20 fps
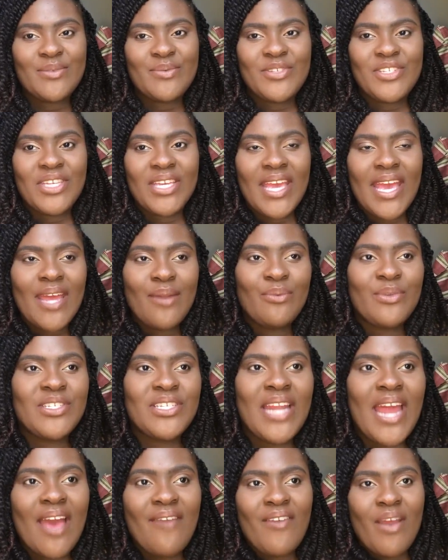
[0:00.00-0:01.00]
We
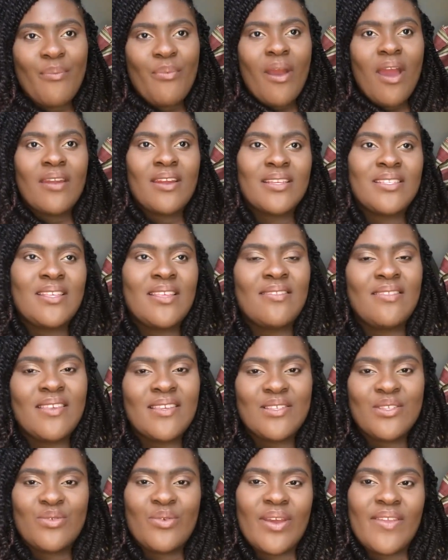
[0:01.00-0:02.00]
should have our products in
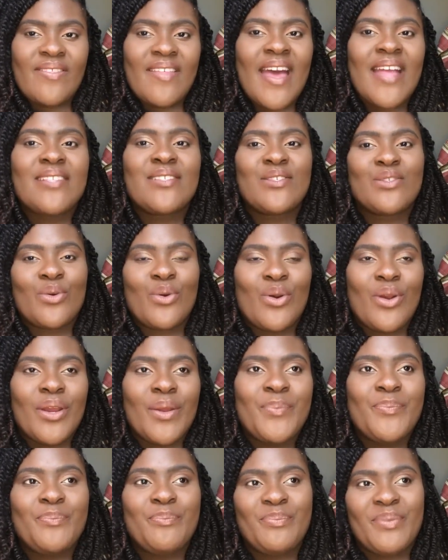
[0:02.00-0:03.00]
this store and that
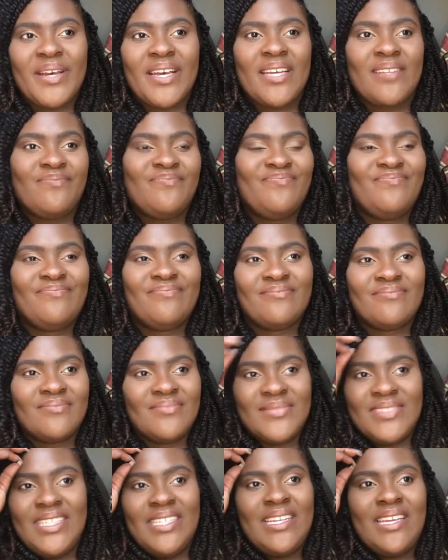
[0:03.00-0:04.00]
store, but
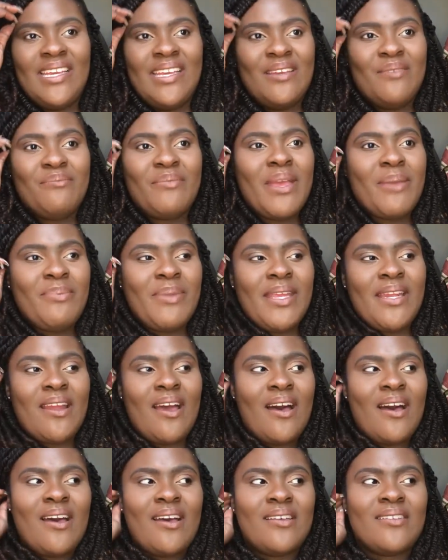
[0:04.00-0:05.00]
maybe
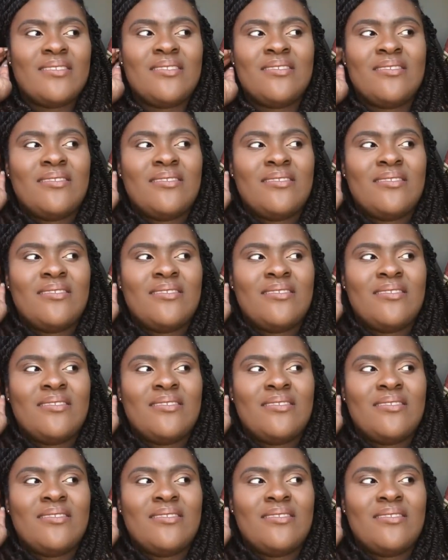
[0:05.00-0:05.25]
not.